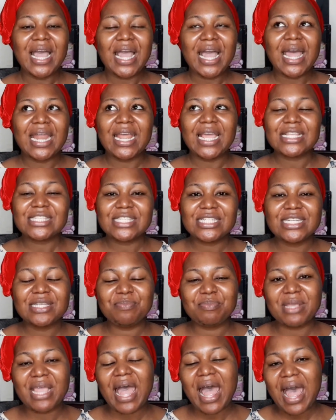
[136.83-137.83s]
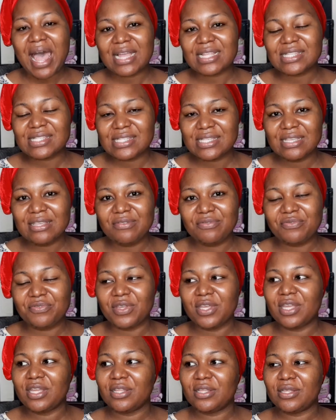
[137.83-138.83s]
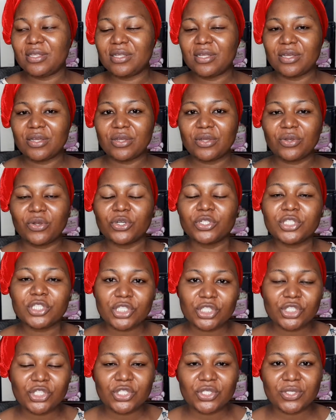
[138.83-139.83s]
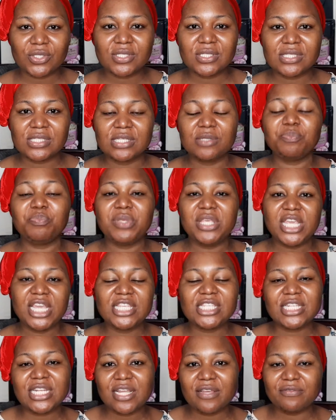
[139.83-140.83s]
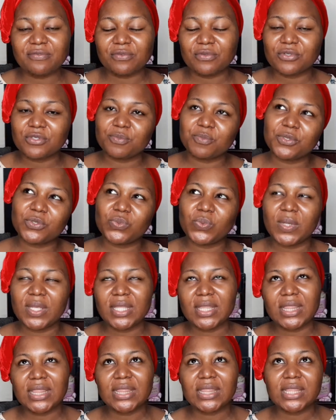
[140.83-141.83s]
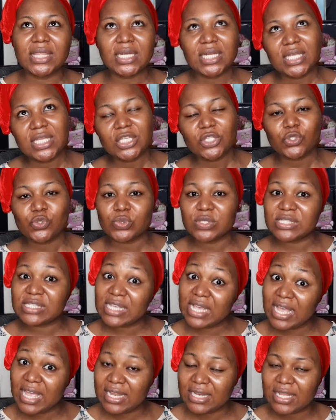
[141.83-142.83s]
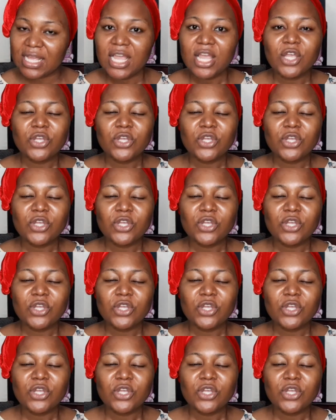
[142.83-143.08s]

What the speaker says: can actually be active in conditions in pH levels between 3 to 10.